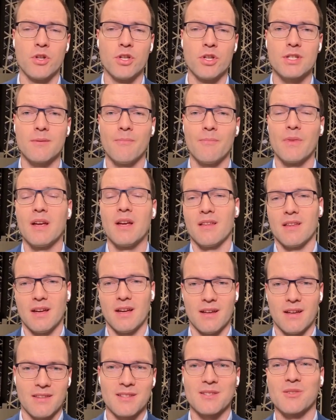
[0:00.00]
ammunition.
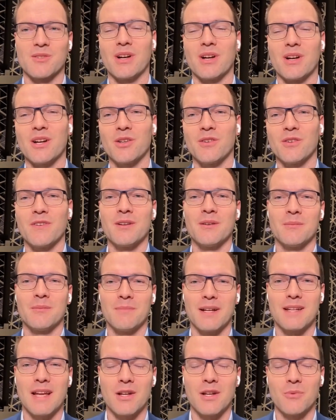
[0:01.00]
This is
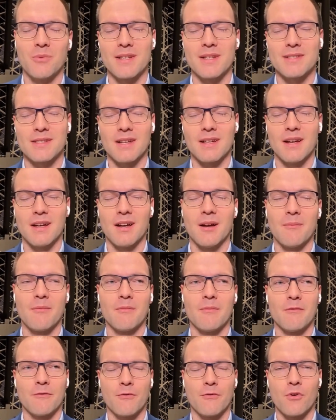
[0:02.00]
Kursk, but anyways,
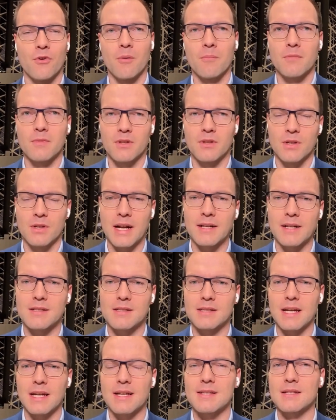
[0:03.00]
from the United
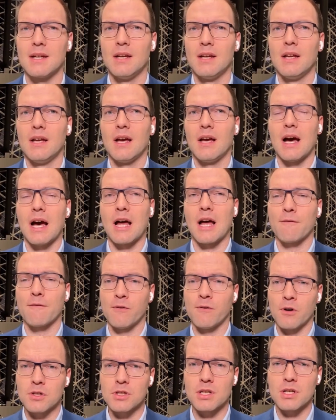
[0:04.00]
States.
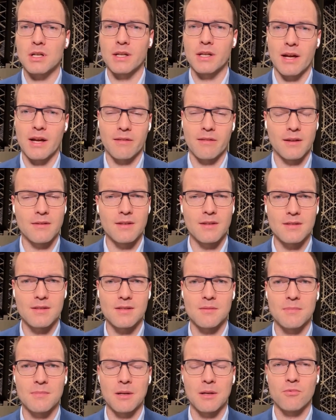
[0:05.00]
Unfortunately, I think this
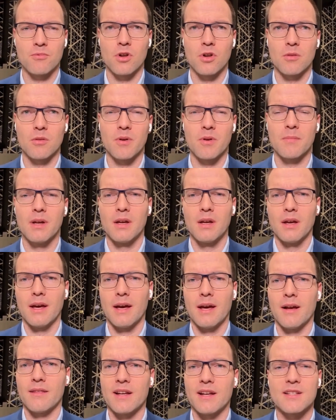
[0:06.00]
is a big problem.
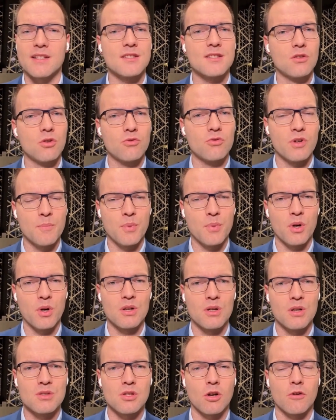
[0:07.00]
There's no
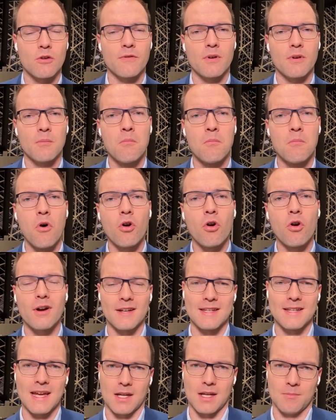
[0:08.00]
reports of more
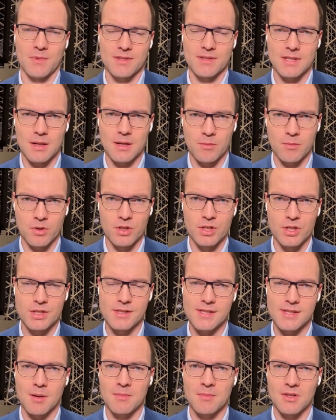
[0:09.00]
ATACMS
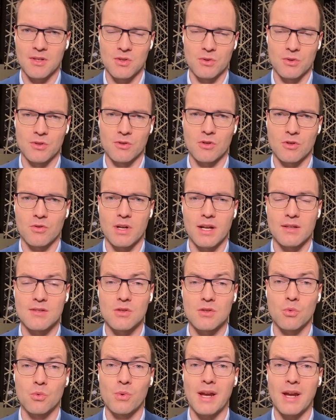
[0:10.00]
ammunitions coming to
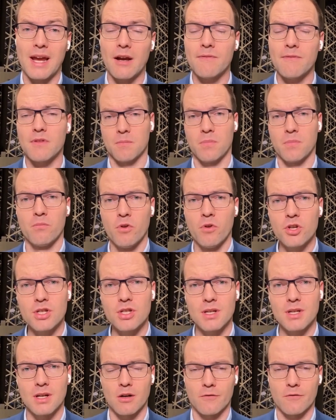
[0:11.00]
Ukraine. So we have the
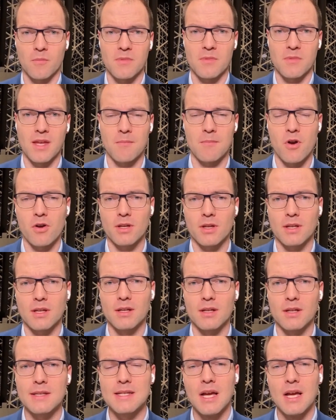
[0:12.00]
permission now from the
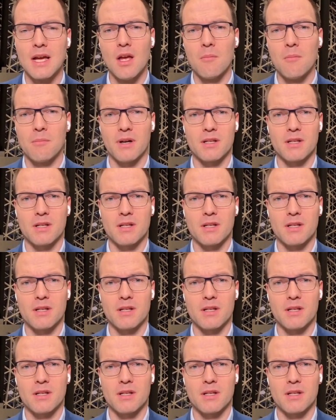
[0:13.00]
Americans,